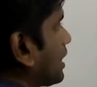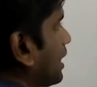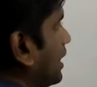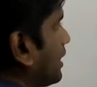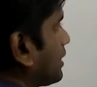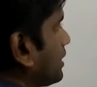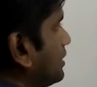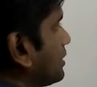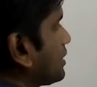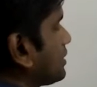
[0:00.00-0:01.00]
and
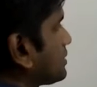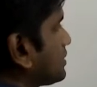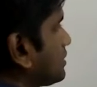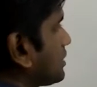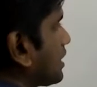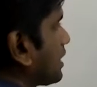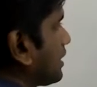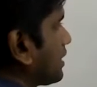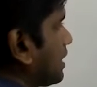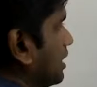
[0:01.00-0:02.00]
increase in
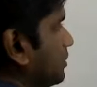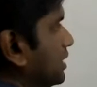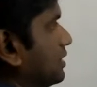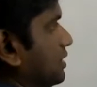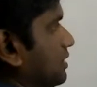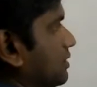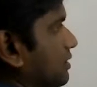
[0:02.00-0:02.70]
current liability